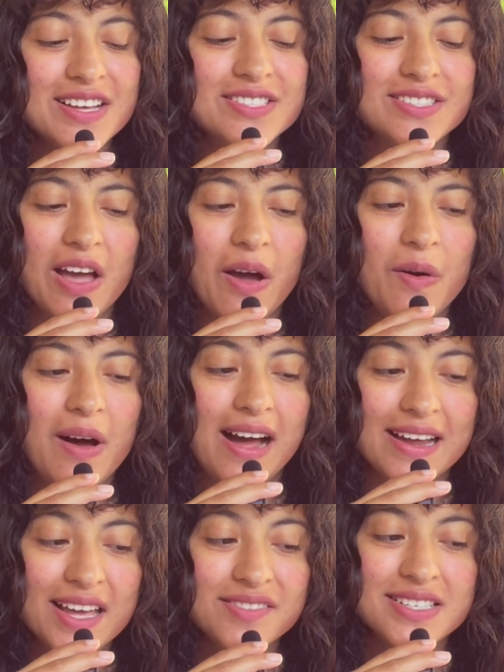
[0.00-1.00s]
So
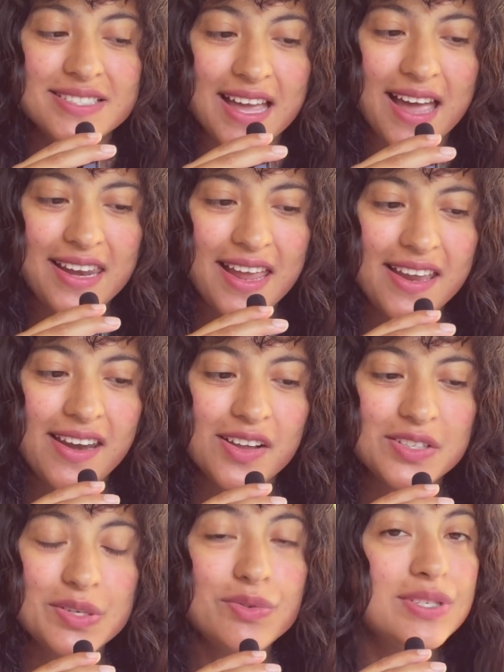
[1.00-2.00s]
I have decided
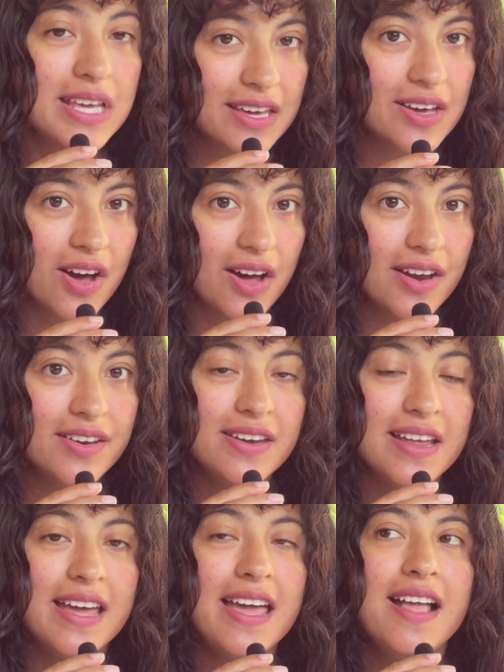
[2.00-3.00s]
to take on